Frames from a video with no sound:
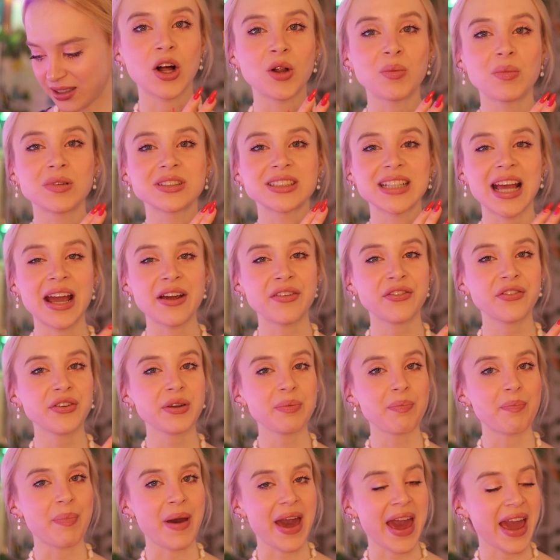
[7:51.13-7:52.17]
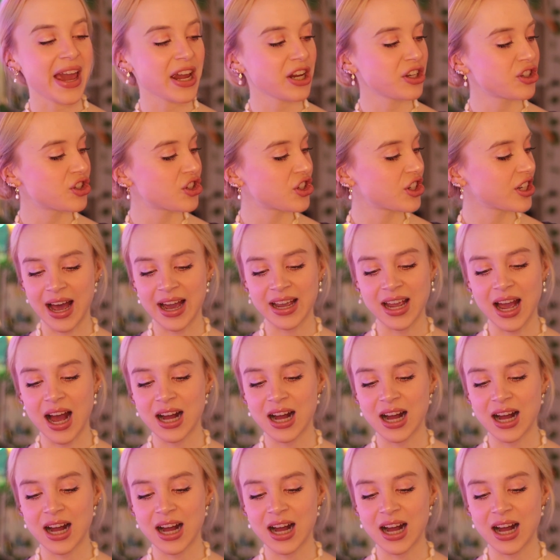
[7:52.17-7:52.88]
Almost every page, I